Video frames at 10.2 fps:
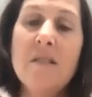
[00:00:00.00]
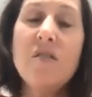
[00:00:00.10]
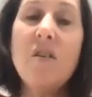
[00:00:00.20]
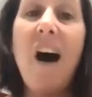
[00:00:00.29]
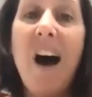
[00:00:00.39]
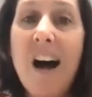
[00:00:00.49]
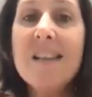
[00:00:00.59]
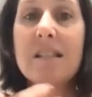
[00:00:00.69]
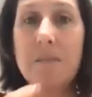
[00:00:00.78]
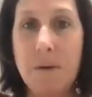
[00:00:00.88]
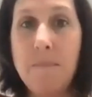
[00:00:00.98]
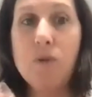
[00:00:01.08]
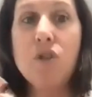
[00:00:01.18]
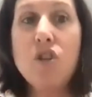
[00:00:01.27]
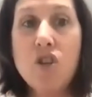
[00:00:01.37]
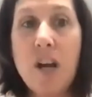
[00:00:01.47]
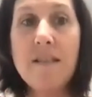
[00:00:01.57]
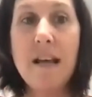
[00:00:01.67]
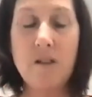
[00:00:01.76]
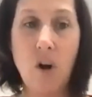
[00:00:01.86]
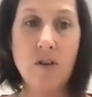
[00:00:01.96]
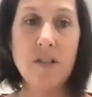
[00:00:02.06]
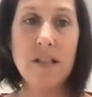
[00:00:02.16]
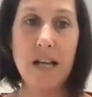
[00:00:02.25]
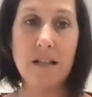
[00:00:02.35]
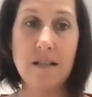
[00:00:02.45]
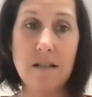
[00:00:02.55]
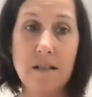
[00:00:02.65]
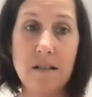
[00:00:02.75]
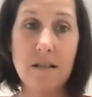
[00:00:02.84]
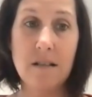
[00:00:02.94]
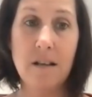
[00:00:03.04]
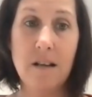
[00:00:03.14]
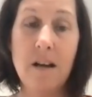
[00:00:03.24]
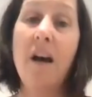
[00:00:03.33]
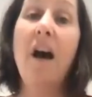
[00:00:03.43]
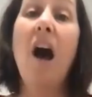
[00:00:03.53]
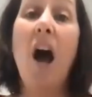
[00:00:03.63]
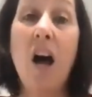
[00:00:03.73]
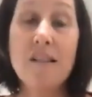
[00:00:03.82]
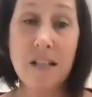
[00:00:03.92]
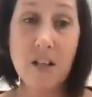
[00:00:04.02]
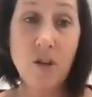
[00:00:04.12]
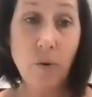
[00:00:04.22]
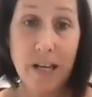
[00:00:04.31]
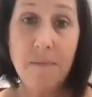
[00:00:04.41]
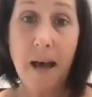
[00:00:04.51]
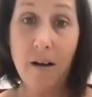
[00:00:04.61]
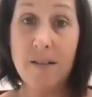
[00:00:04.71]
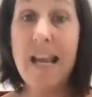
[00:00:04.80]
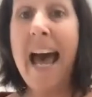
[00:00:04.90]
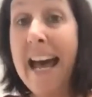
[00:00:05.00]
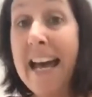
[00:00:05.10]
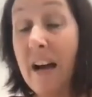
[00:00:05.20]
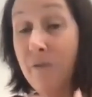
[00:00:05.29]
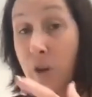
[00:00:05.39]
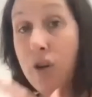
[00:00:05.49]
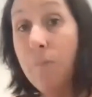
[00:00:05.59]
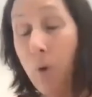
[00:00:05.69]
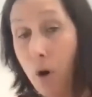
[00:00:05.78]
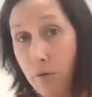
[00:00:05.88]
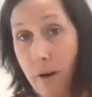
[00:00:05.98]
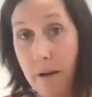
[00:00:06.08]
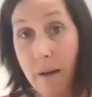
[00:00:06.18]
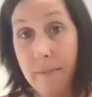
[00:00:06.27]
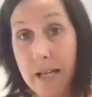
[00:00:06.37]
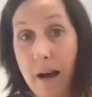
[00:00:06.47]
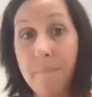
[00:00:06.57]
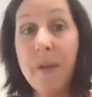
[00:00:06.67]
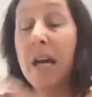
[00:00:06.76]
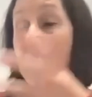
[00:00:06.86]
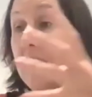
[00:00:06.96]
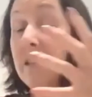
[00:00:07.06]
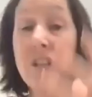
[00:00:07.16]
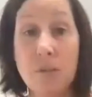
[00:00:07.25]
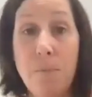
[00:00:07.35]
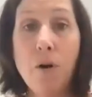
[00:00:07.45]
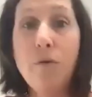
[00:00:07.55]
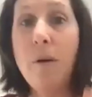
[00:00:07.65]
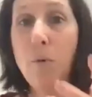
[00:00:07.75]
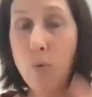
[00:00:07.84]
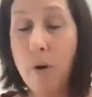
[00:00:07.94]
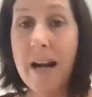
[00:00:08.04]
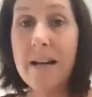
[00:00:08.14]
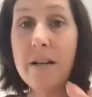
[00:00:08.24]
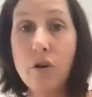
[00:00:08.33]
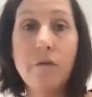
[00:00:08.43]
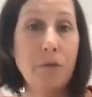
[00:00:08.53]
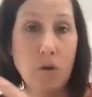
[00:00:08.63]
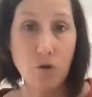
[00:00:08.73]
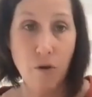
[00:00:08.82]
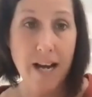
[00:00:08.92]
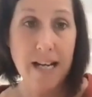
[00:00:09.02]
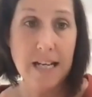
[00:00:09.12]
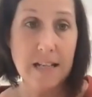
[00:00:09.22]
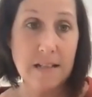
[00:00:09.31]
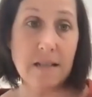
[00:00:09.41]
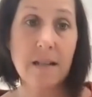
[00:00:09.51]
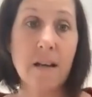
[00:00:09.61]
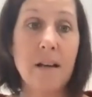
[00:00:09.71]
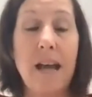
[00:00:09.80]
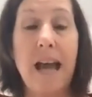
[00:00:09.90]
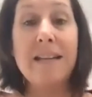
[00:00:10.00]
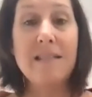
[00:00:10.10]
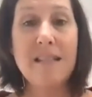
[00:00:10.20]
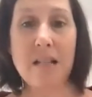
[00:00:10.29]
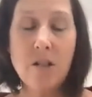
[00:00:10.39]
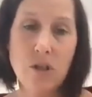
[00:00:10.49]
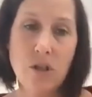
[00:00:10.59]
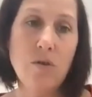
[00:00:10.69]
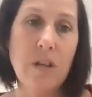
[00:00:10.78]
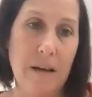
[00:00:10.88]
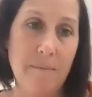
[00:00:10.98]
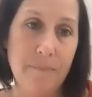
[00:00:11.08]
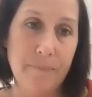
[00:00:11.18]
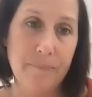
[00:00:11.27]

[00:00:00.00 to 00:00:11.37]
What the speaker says: So ask people to share that content. Ask in your emails, hey, I've got a new program coming up. This program will be really good for your tradies, and send it to them.